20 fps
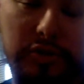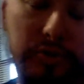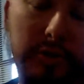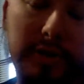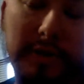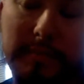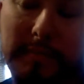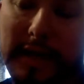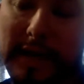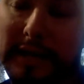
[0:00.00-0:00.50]
on the
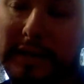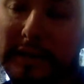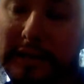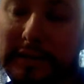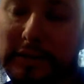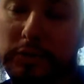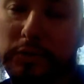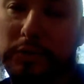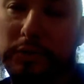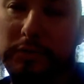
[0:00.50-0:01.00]
script
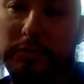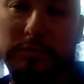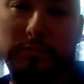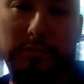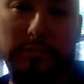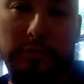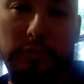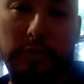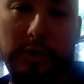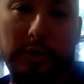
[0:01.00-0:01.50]
mainly,
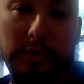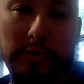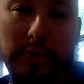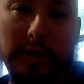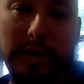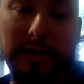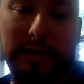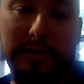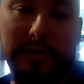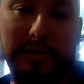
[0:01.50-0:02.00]
doing
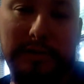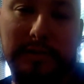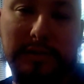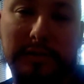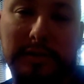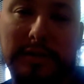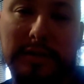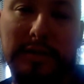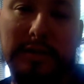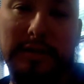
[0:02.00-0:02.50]

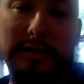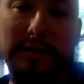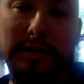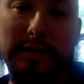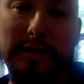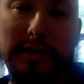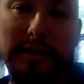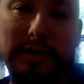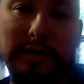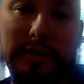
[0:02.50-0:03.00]
rewrites.
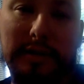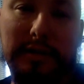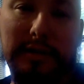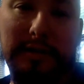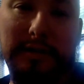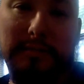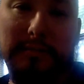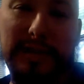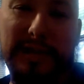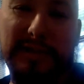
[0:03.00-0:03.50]

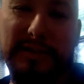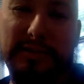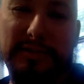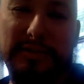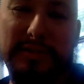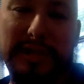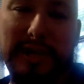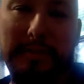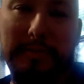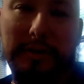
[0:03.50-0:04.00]

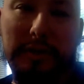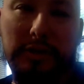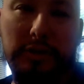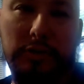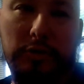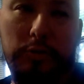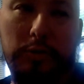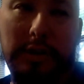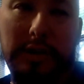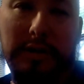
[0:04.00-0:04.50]
That's going to take me a
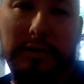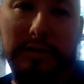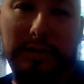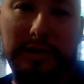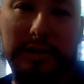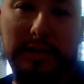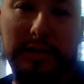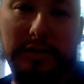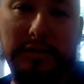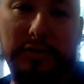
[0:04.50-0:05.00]
little
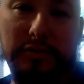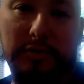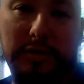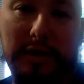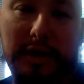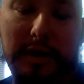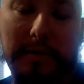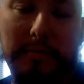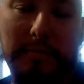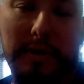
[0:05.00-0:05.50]
while to get it
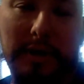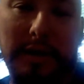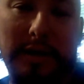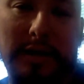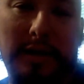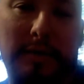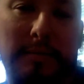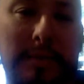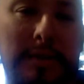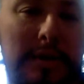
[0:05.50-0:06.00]
straight,
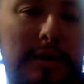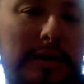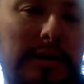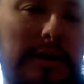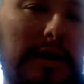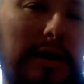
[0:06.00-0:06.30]
but